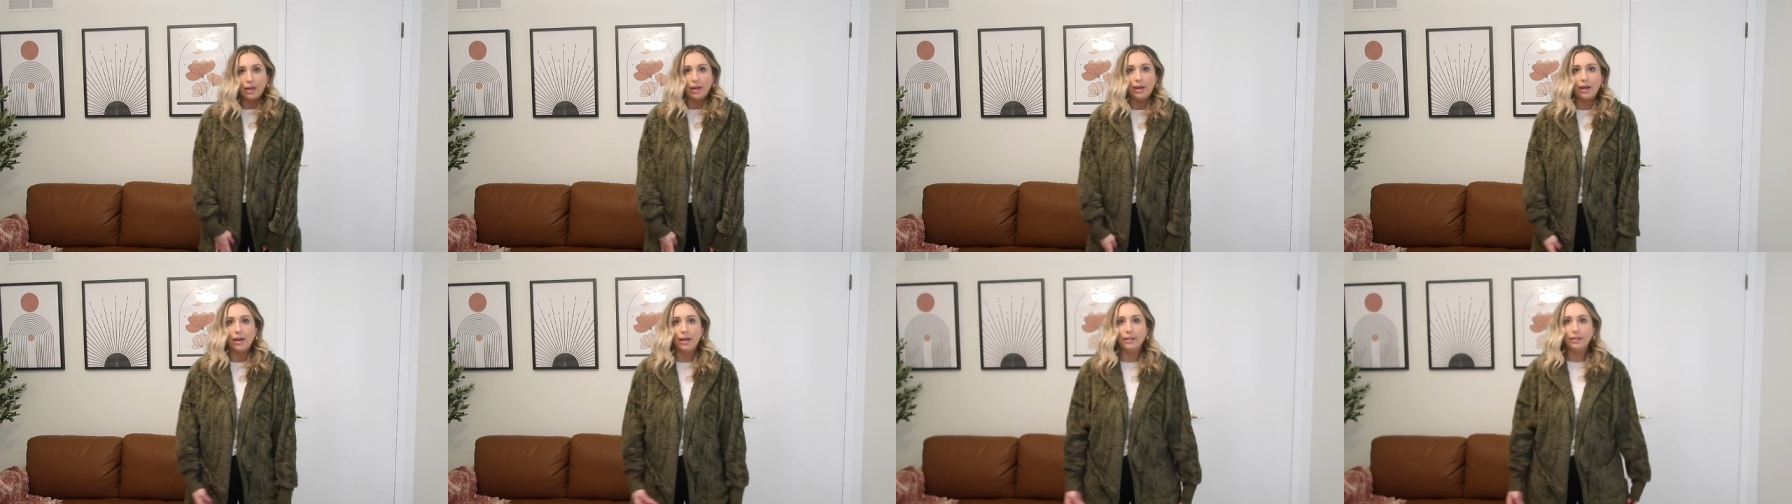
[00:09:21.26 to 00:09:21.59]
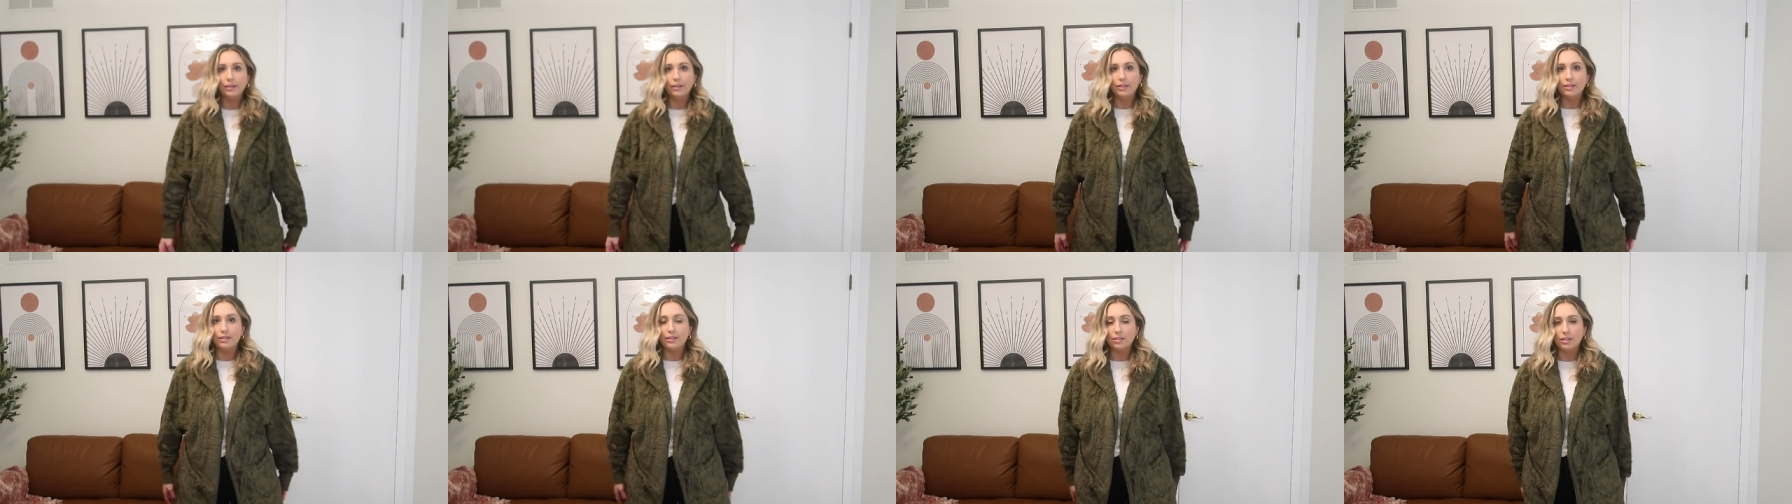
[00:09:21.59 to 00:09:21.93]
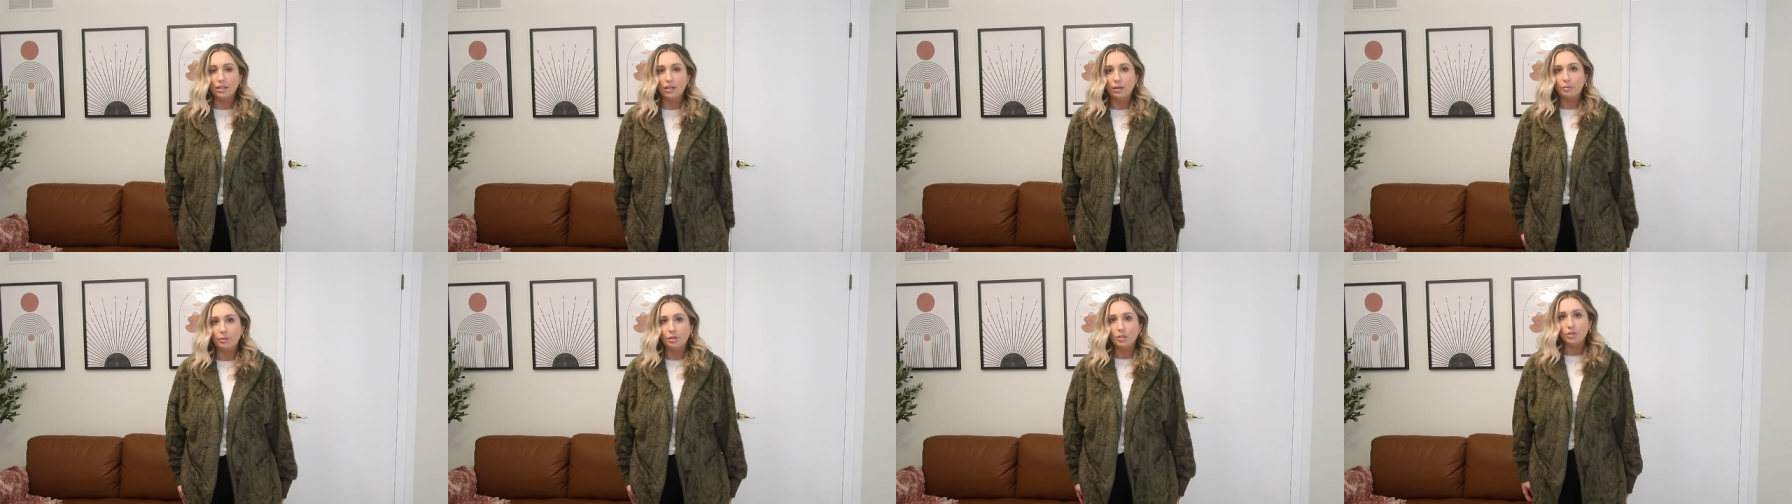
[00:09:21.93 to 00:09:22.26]
and this is
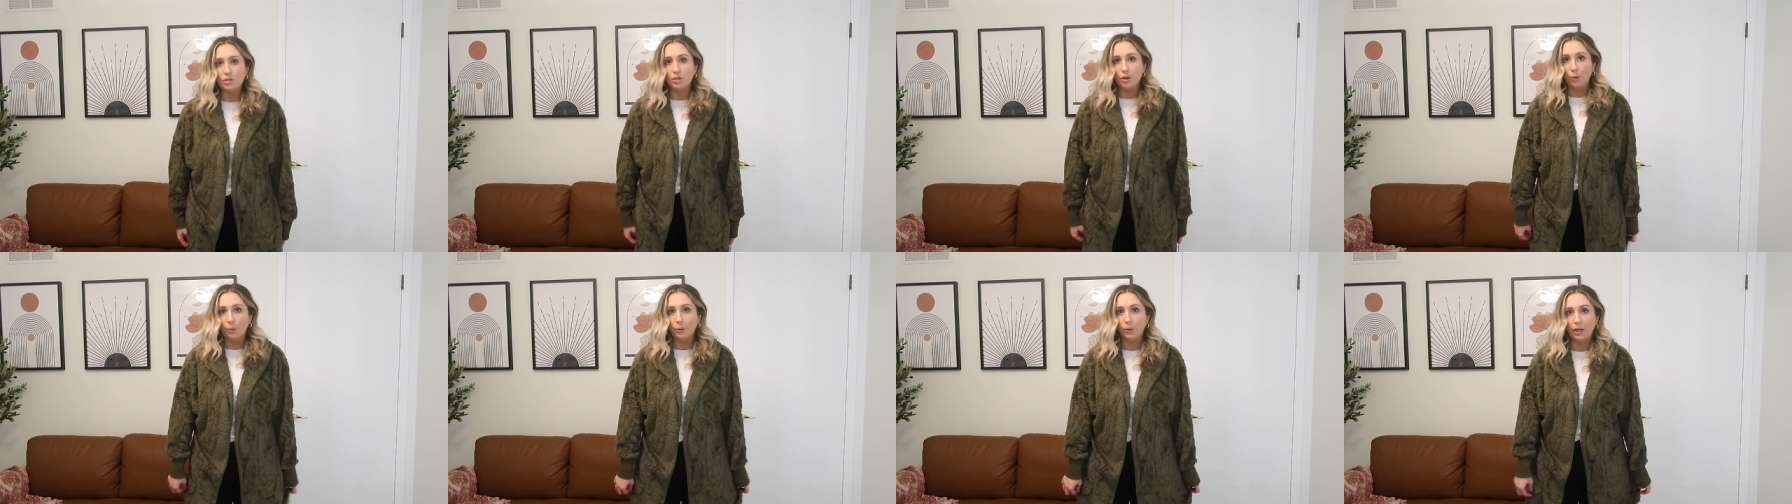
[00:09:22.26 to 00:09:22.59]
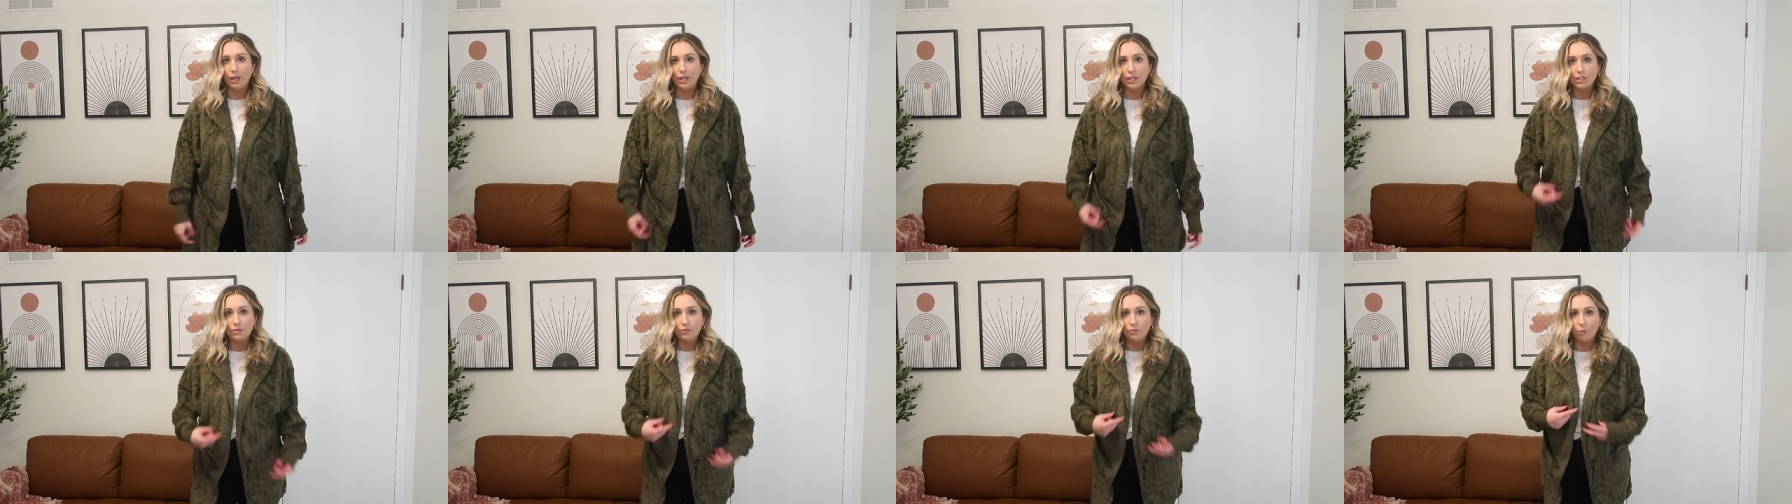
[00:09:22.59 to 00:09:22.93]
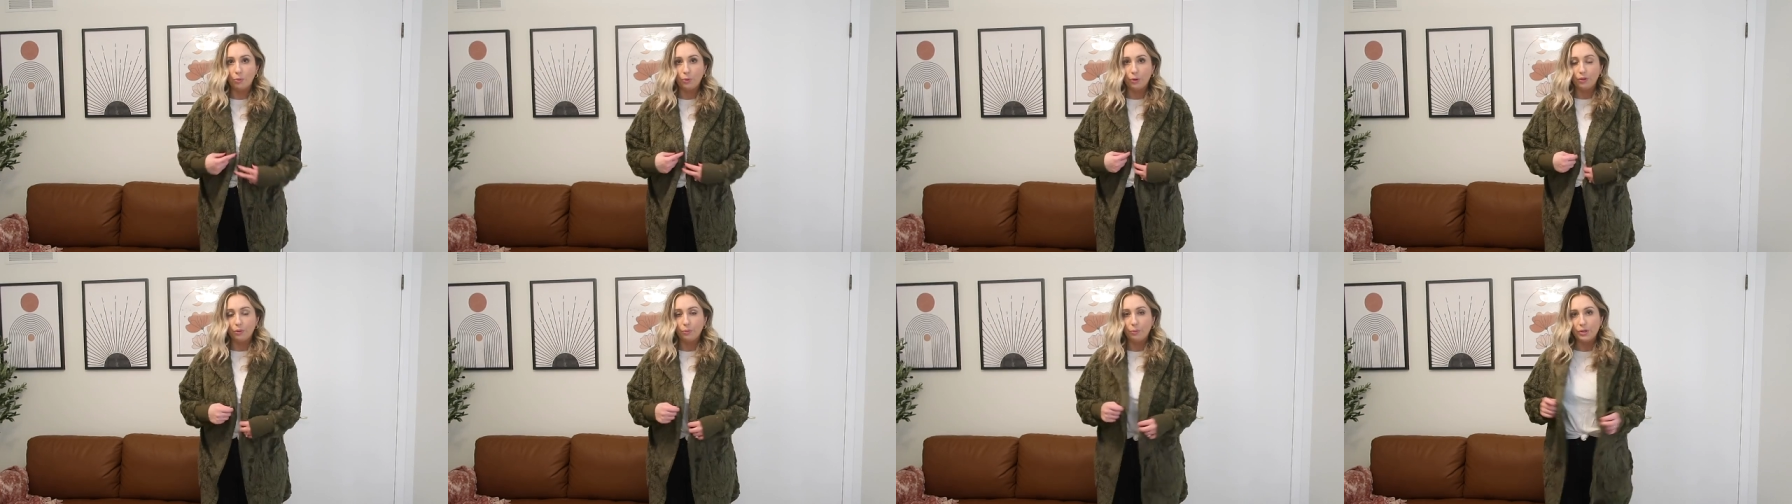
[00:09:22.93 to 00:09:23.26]
going to be so nice
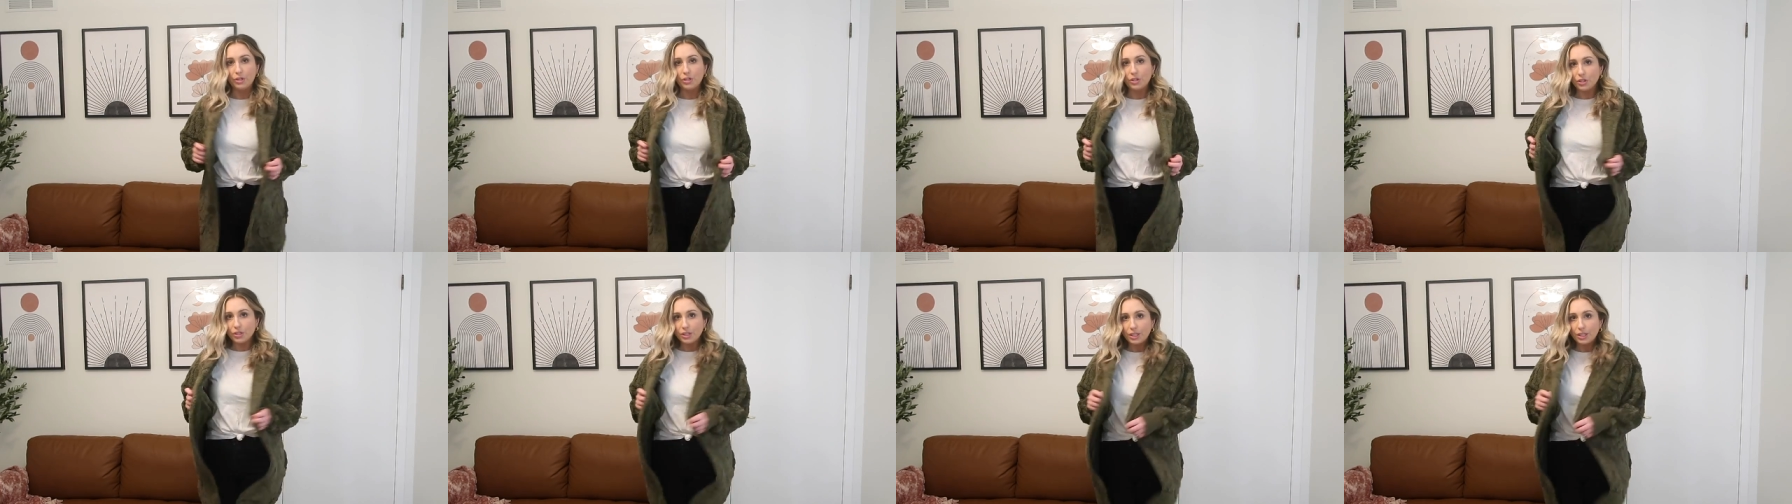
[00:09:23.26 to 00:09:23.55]
for the winter